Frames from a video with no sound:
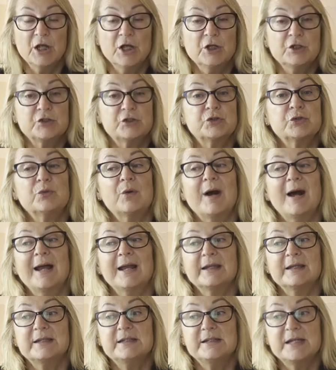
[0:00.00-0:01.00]
to
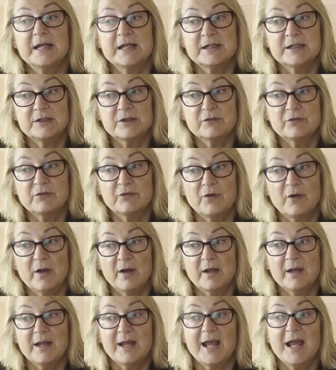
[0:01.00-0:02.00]

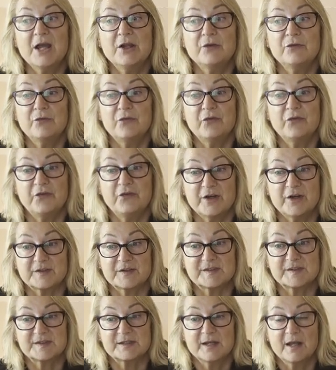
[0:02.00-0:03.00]
identify and
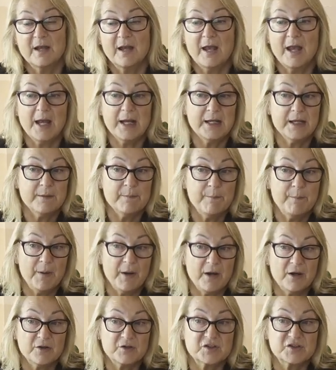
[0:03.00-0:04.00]
fix any
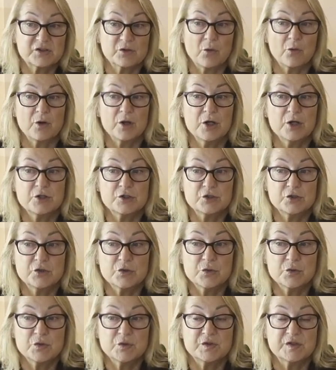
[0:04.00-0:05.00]
bugs or
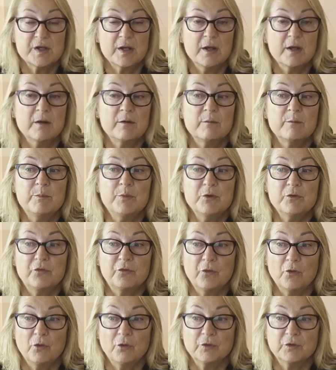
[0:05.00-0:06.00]
issues
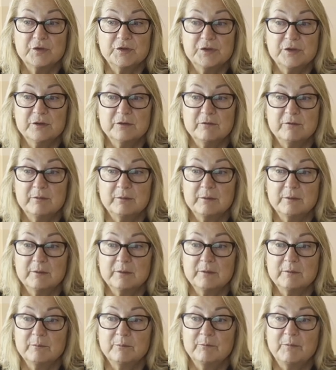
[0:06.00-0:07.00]
before
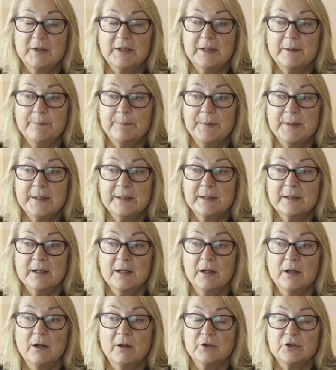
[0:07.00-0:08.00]
developing
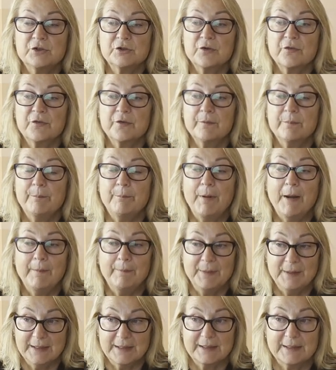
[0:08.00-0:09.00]
to the
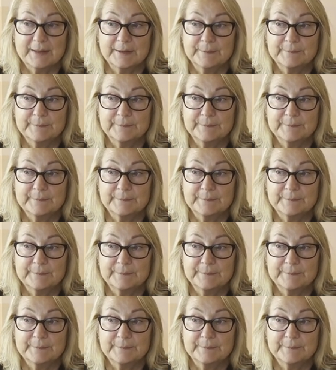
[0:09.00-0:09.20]
public.